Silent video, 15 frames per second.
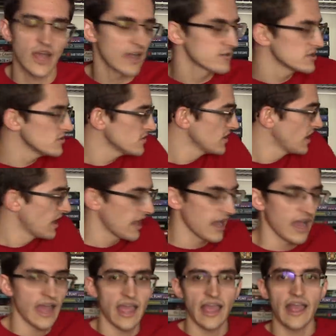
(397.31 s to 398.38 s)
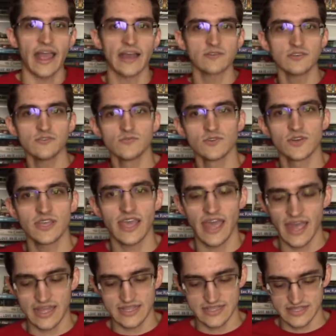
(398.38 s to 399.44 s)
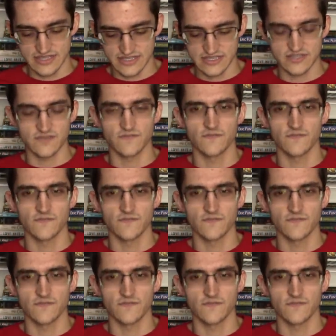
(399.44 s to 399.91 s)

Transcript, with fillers: How do you how do you look at this